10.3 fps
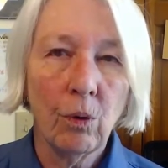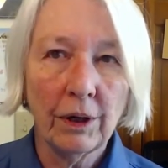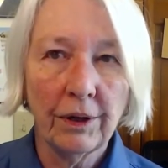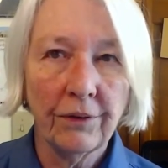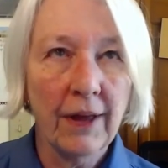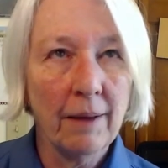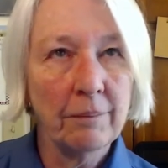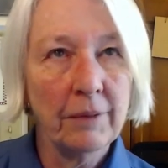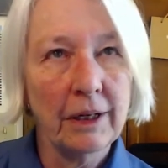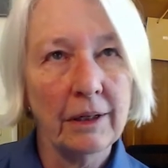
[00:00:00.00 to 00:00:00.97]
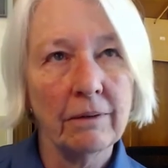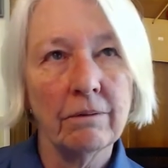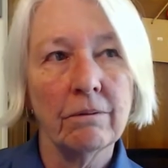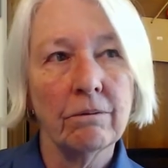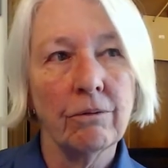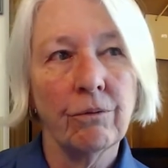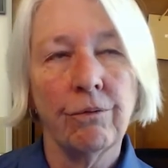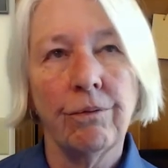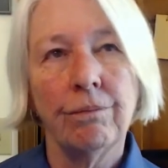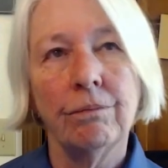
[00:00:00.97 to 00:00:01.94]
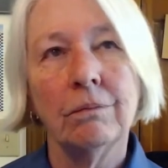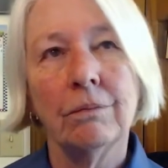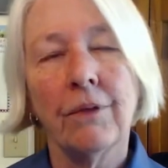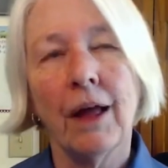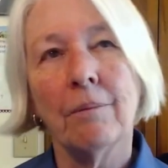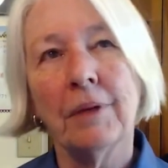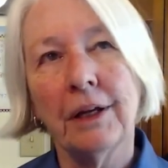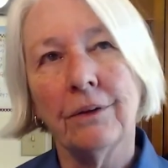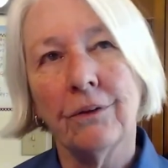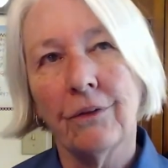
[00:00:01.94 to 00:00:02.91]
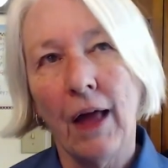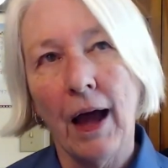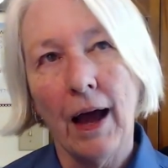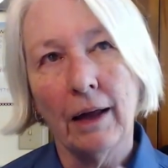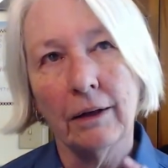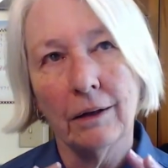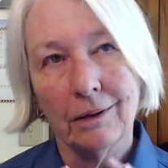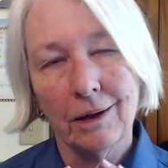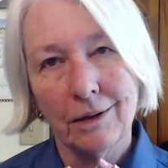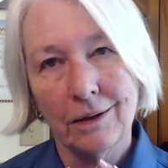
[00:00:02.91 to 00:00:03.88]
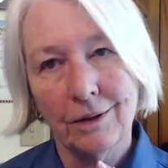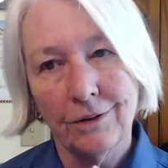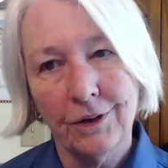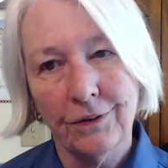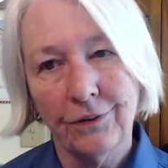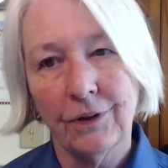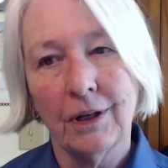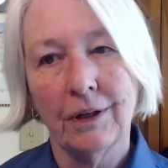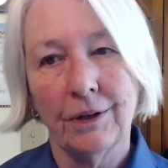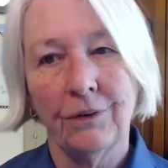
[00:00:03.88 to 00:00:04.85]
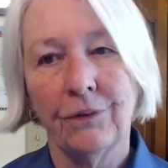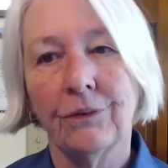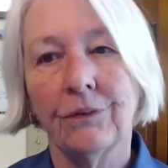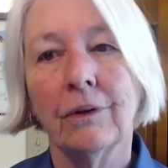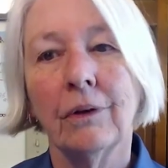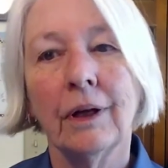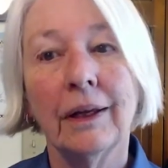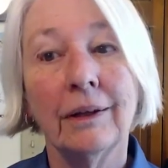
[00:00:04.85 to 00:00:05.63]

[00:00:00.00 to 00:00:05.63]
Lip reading: What does that mean? That means that this is